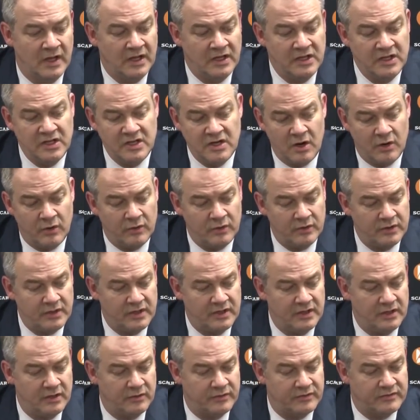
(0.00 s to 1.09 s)
you know,
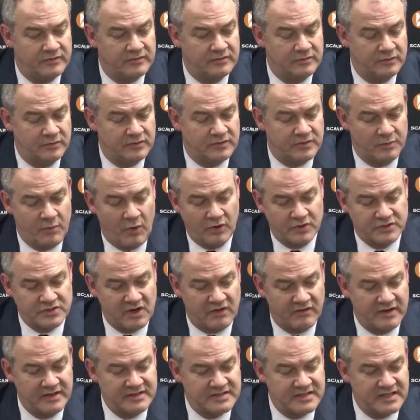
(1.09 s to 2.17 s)
you know, tomorrow's our
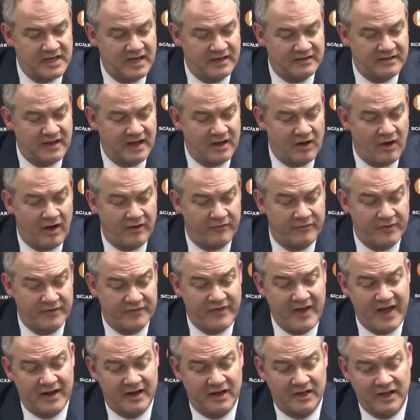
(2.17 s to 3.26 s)
NCAA day off. We've
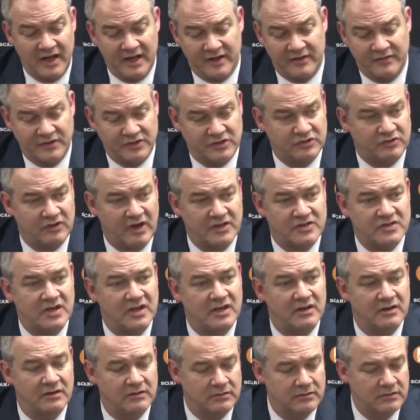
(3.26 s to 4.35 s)
had a heck of a stretch
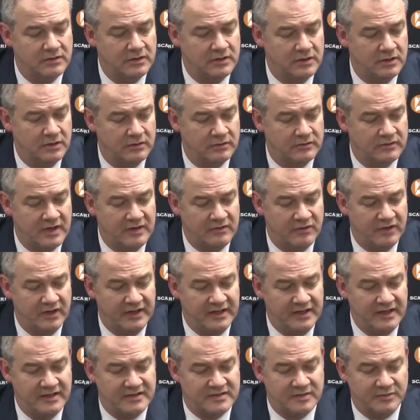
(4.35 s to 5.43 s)
here. You know, they
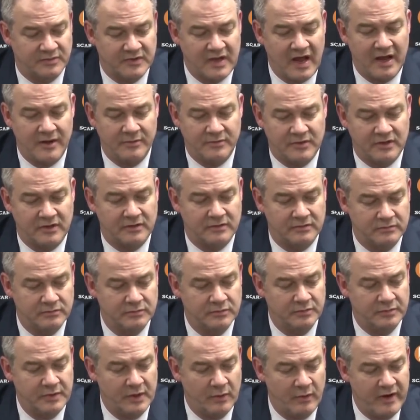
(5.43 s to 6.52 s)
really need some time to
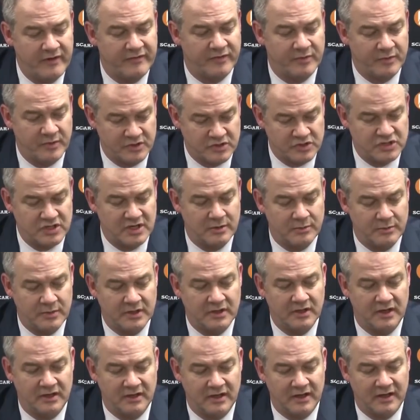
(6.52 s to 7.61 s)
be away from the gym
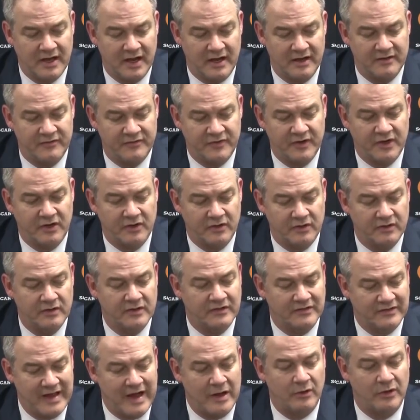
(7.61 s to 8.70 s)
and, and, and, kind of figure
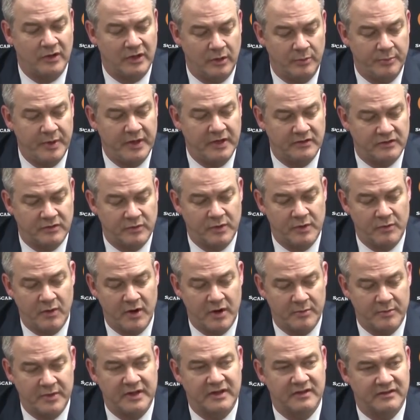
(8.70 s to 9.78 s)
this out a little bit. Do we
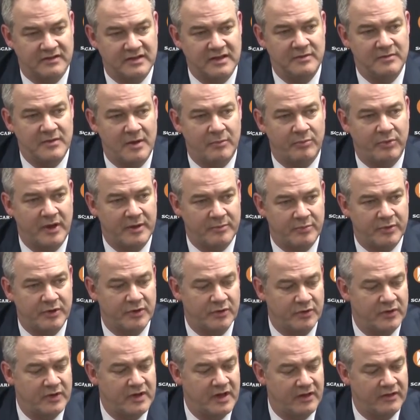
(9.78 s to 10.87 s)
want to be the team that played
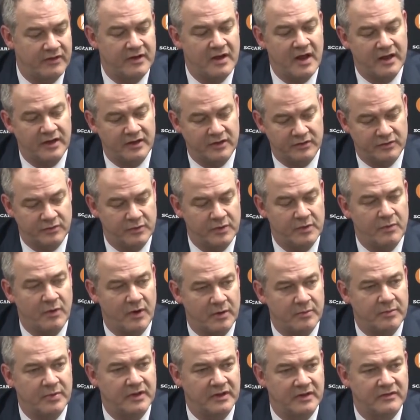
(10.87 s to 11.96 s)
Purdue the other night, or do we
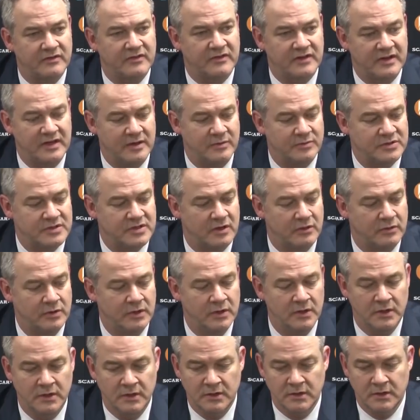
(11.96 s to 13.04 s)
want to be this team? So,
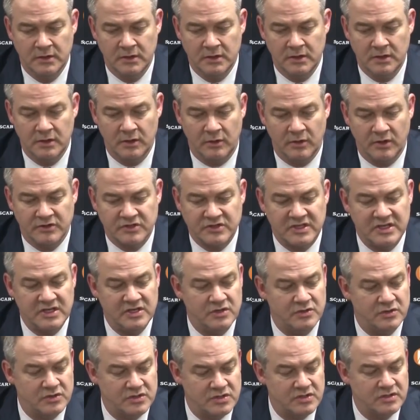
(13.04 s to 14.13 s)
you know, our
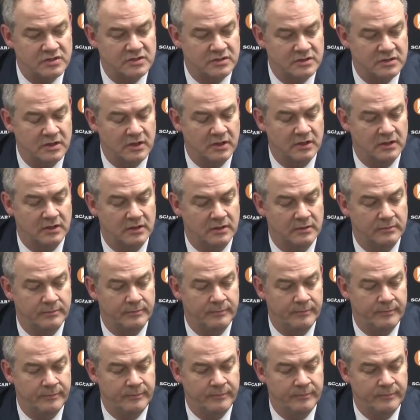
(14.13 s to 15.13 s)
seniors, um,